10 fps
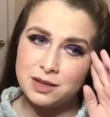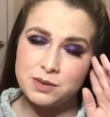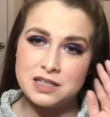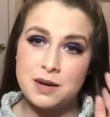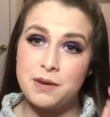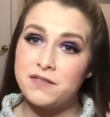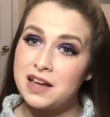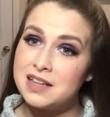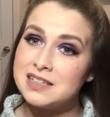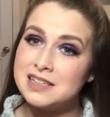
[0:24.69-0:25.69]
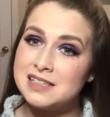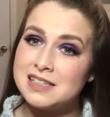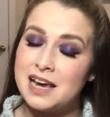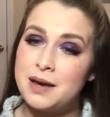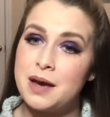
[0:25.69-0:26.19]
It was in my Valentine's
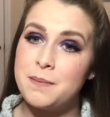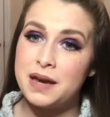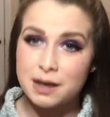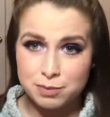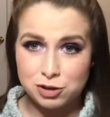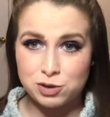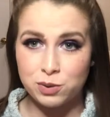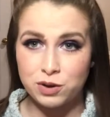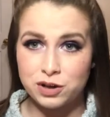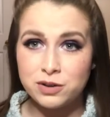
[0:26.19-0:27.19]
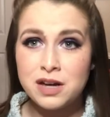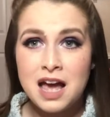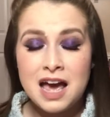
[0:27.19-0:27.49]
Day makeup tutorial,